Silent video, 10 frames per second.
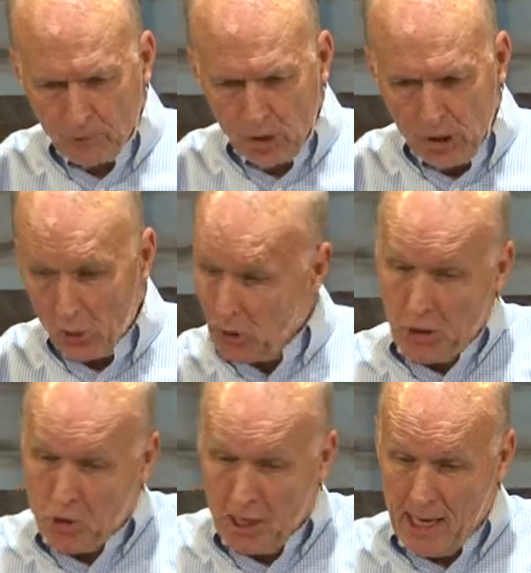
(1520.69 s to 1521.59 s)
and only you
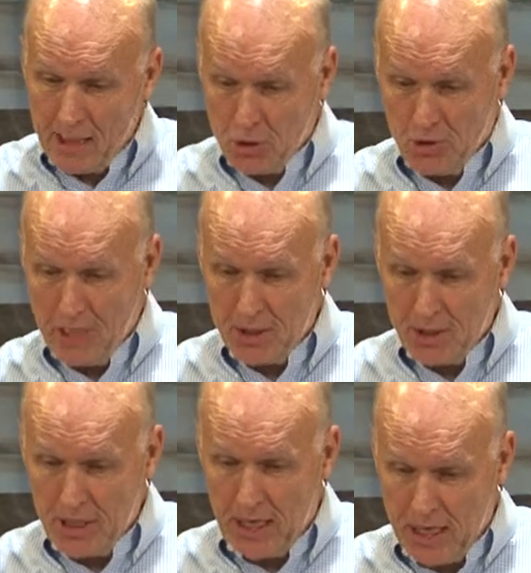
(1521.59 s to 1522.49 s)
can answer this,
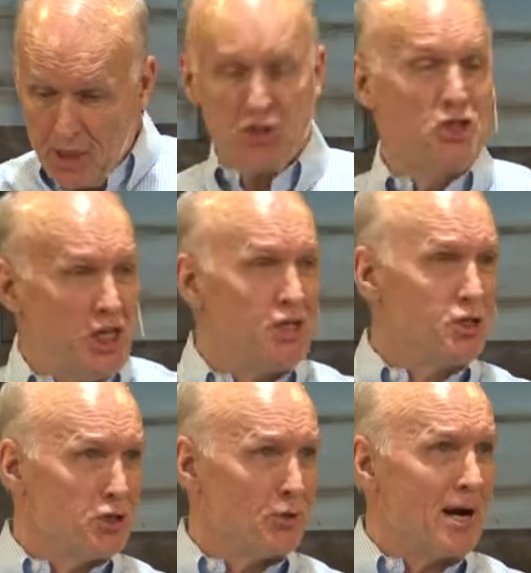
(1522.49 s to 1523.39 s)
is
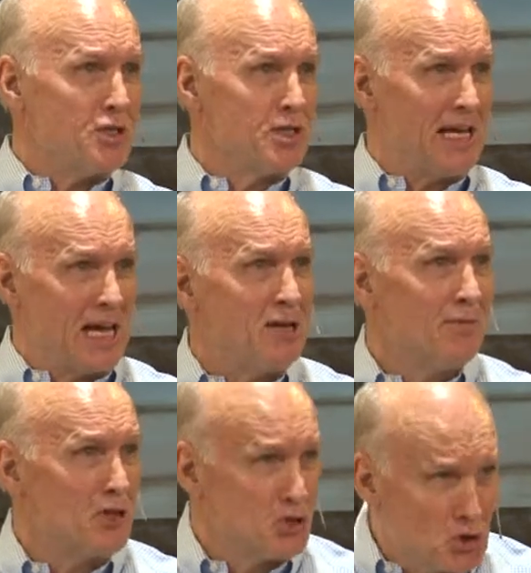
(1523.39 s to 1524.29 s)
Jesus Christ the end of
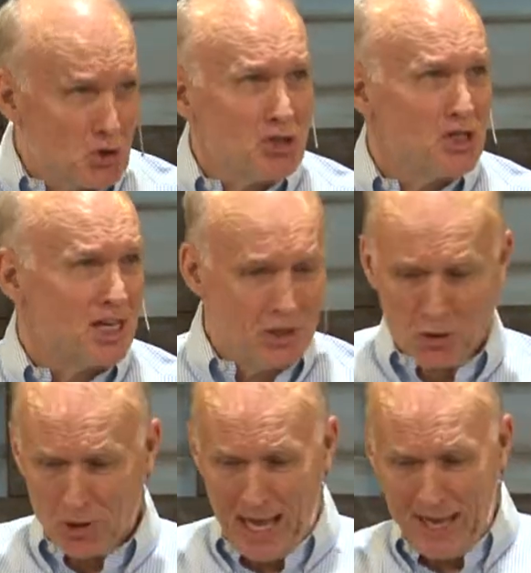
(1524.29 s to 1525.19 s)
the search in your
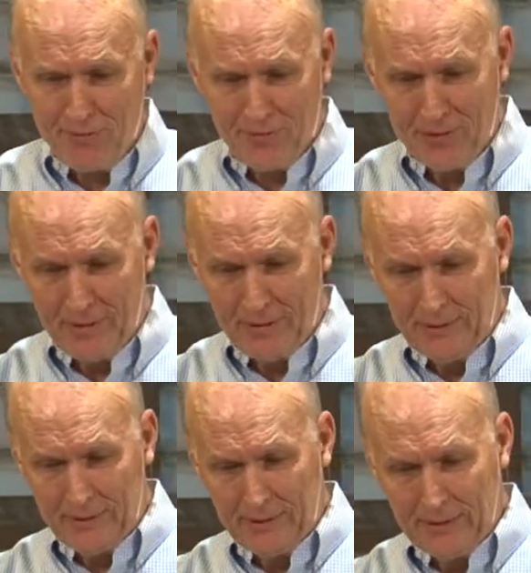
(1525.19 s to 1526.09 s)
life?
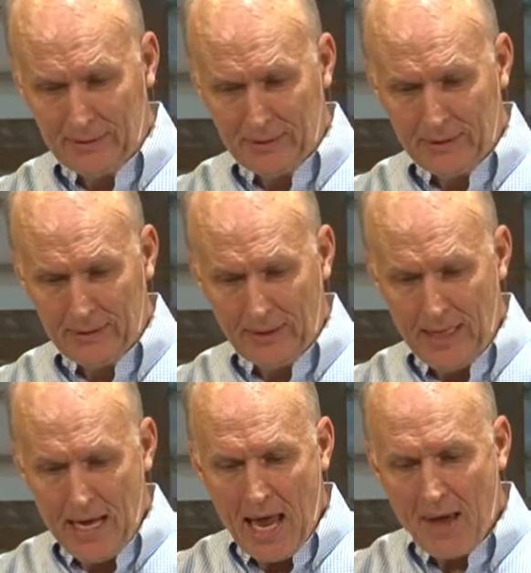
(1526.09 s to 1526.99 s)

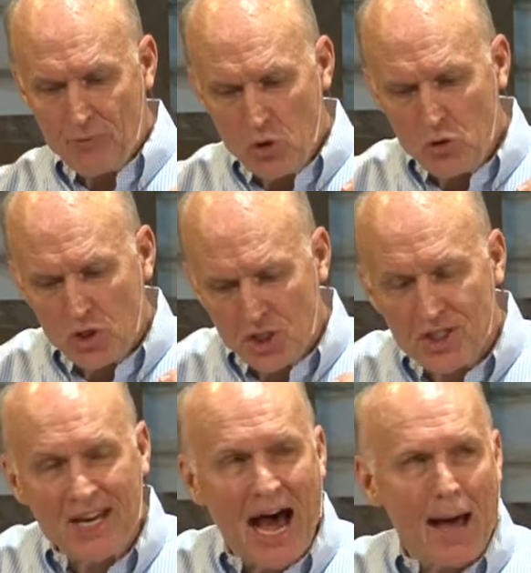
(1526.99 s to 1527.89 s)
Have you
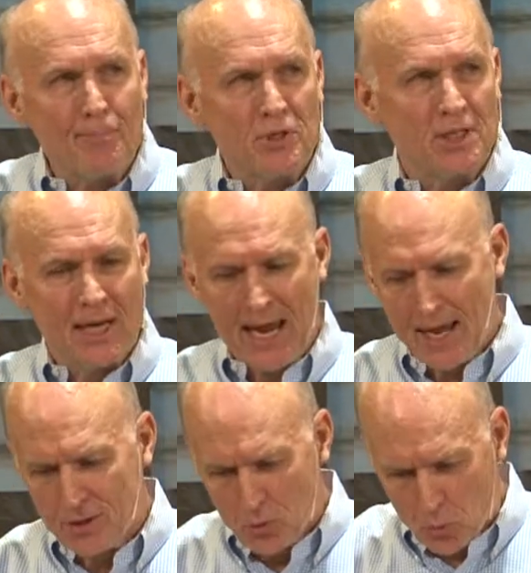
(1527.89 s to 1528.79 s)
stopped at
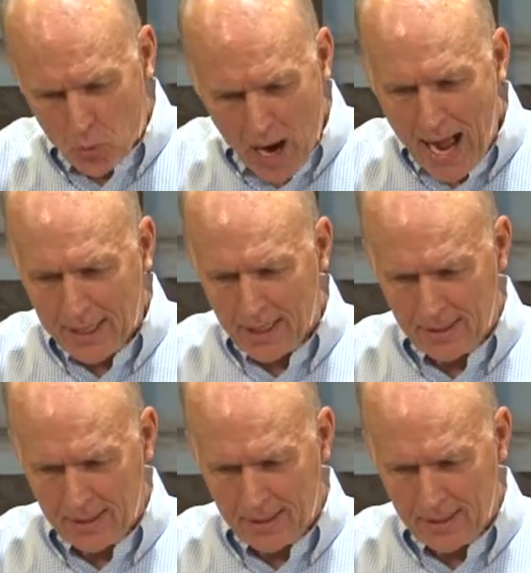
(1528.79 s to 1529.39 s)
the rock?